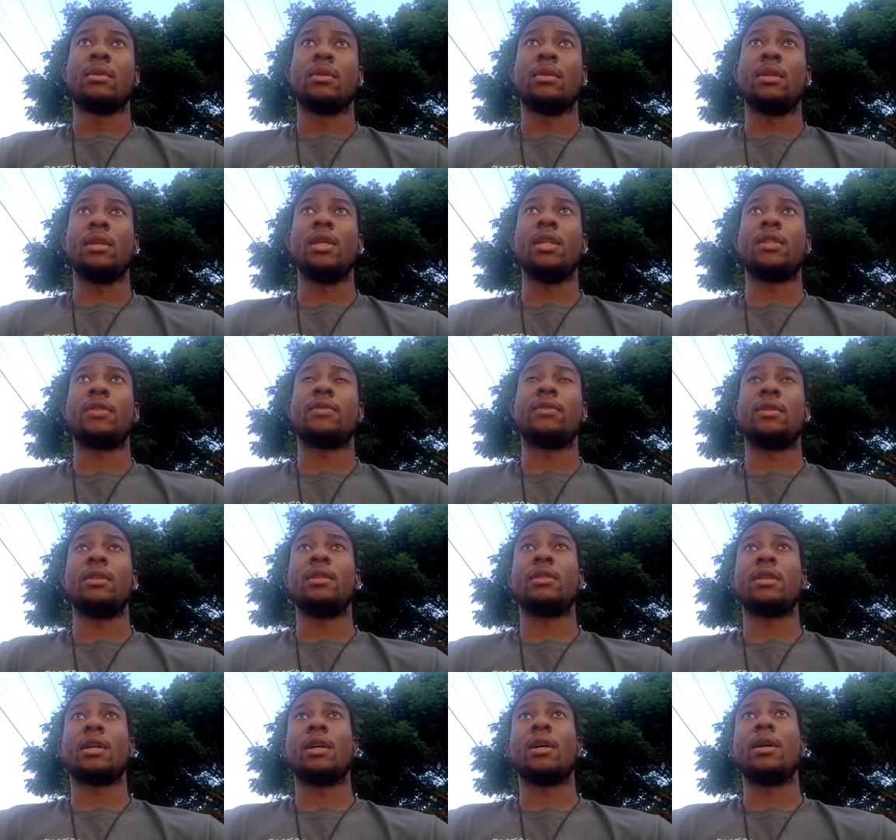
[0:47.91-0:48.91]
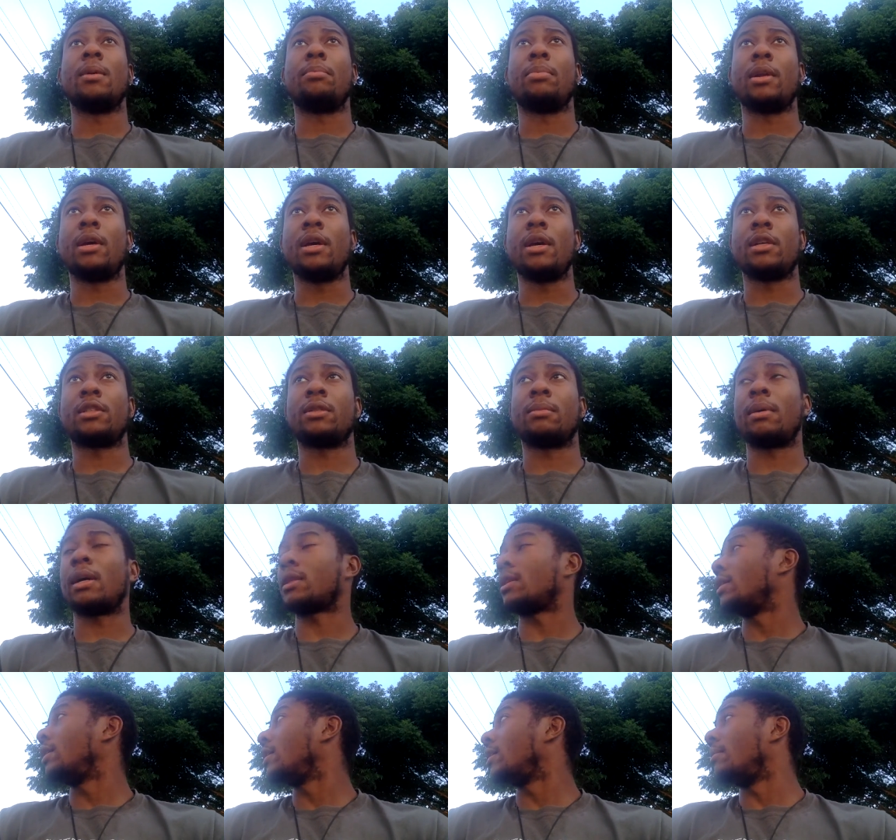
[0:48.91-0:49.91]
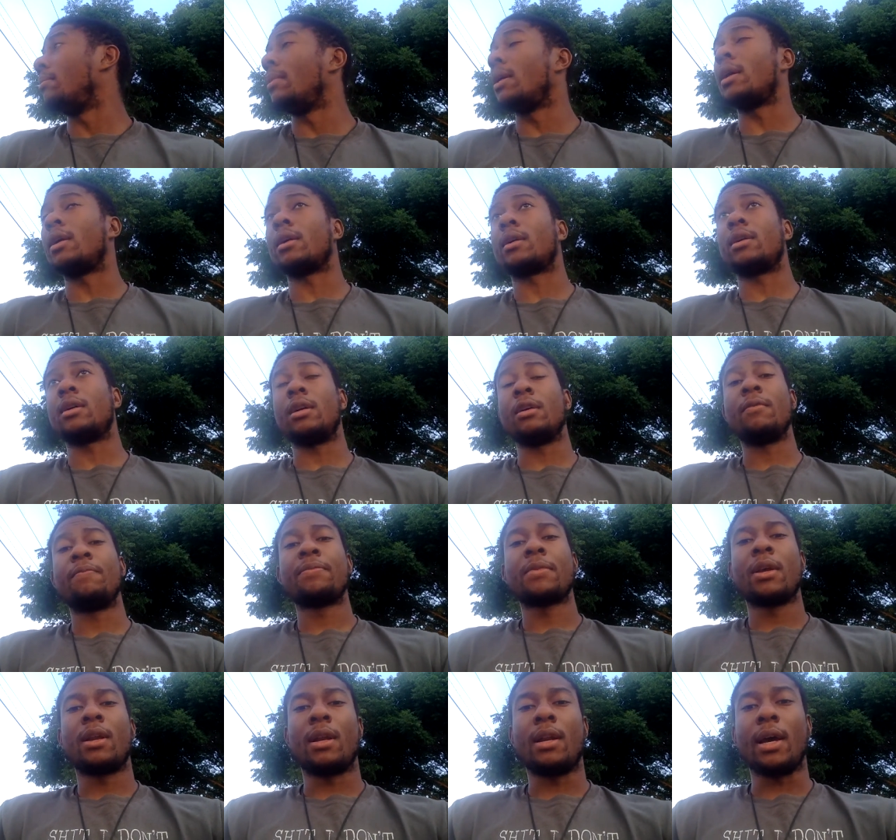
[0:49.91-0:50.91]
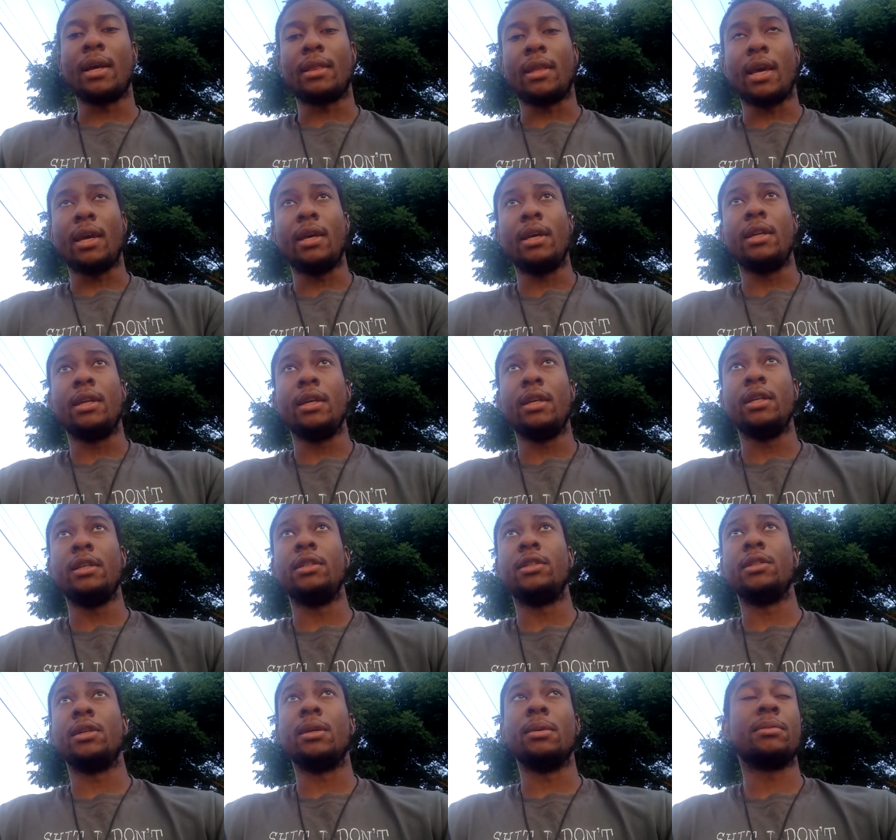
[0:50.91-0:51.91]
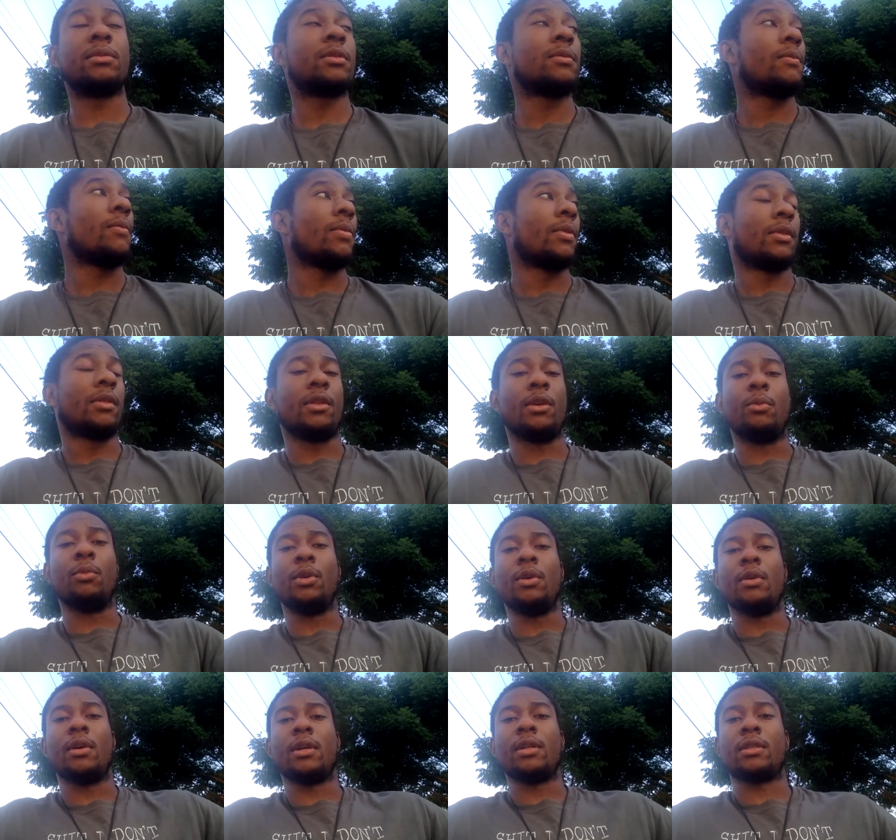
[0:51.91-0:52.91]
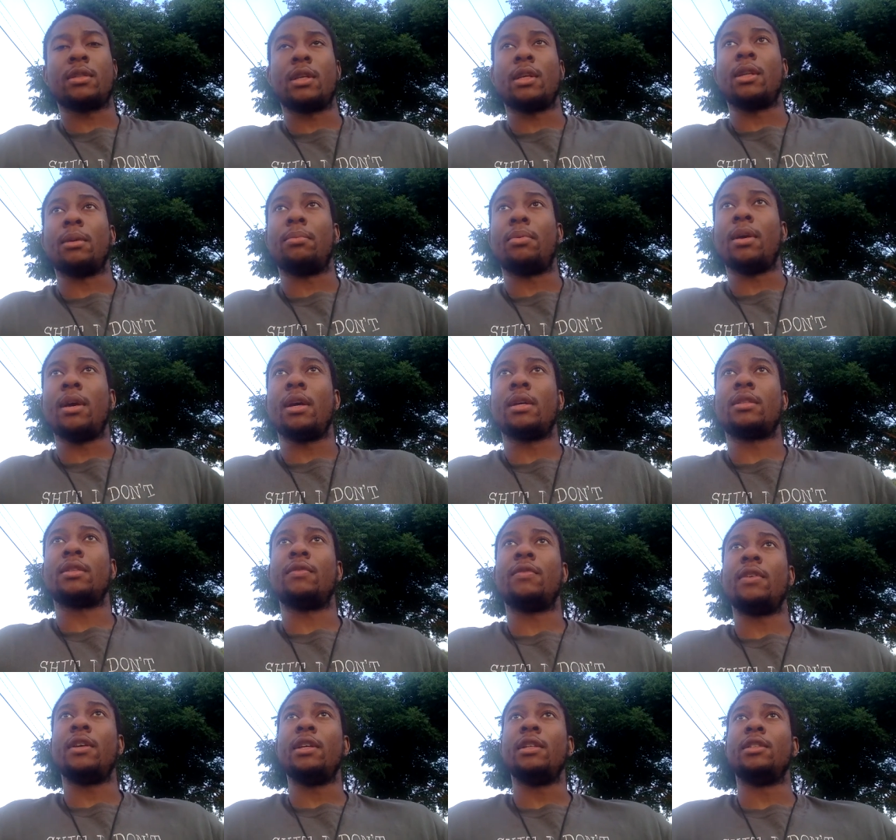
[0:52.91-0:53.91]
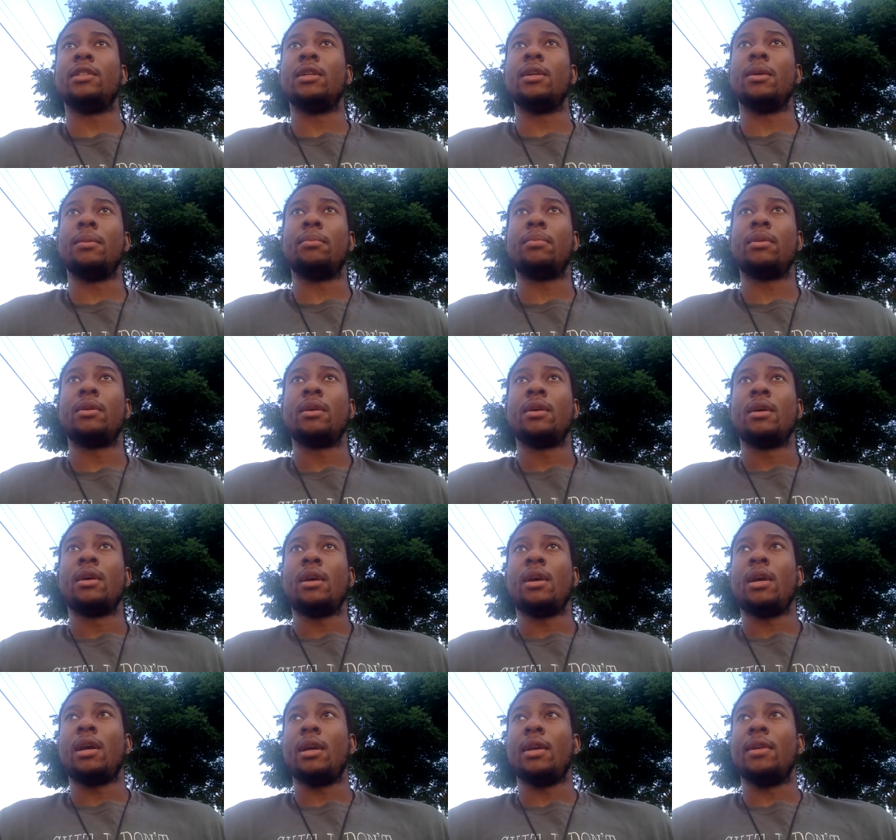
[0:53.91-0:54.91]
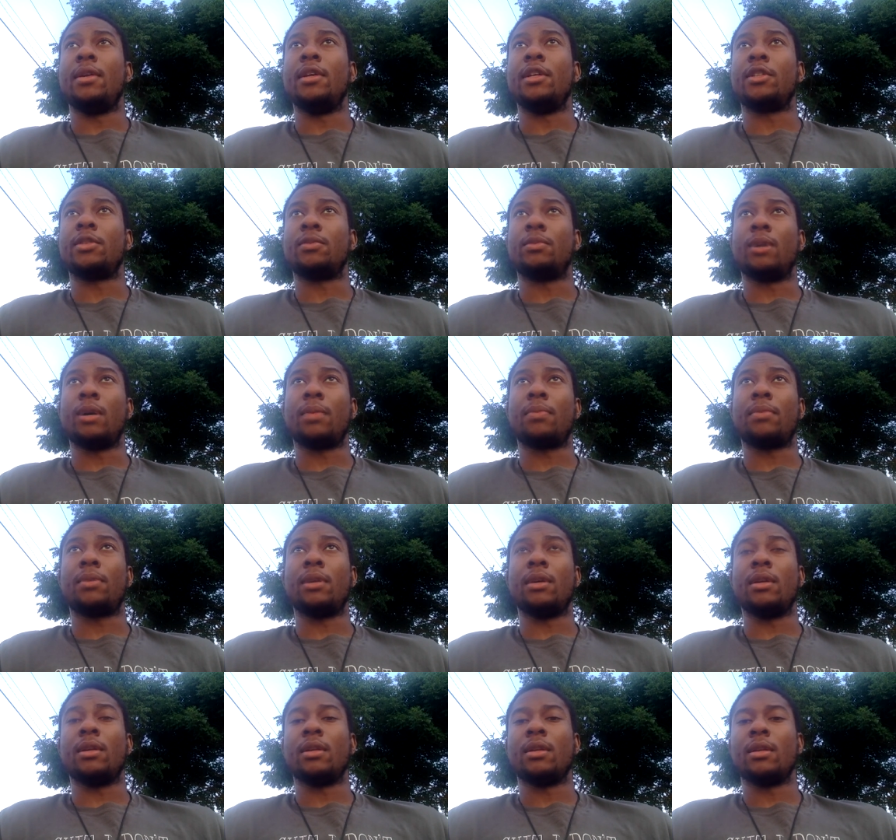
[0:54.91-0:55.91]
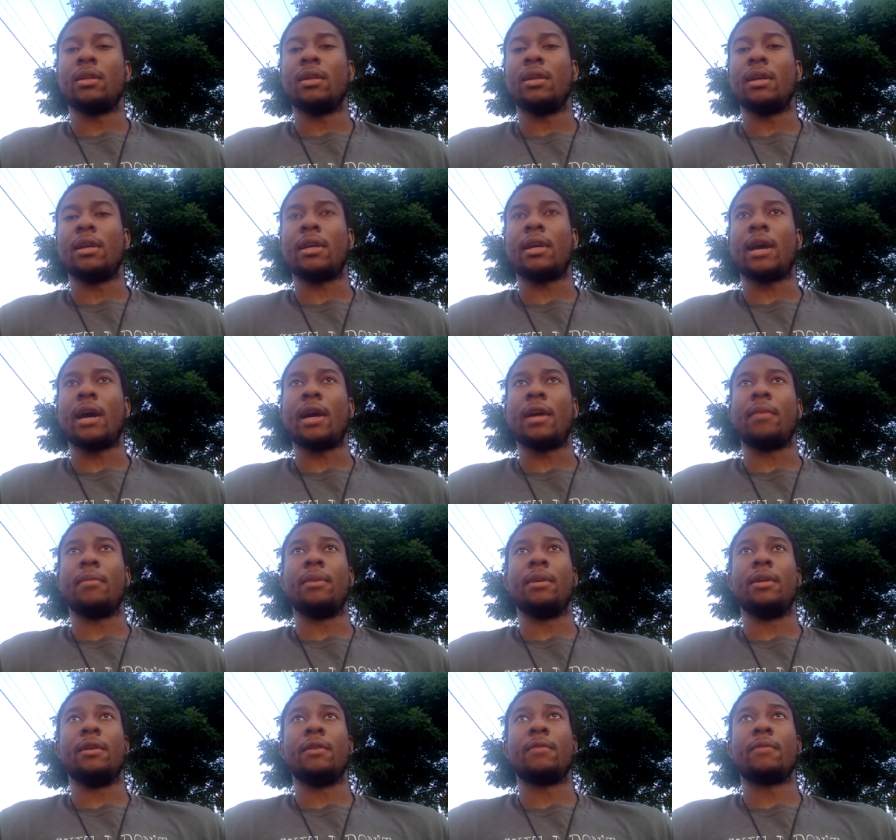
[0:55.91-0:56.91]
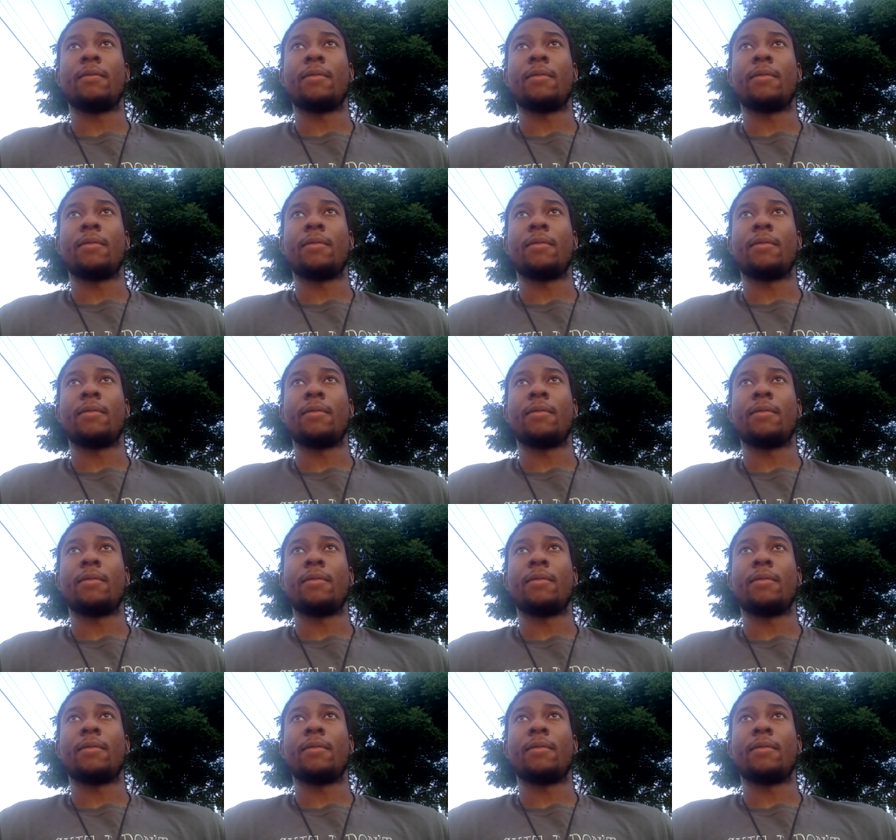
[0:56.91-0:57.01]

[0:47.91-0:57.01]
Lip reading: These plagues about to hit America like they hit Egypt. And when you understand the plagues of Egypt, it disrupted the economy.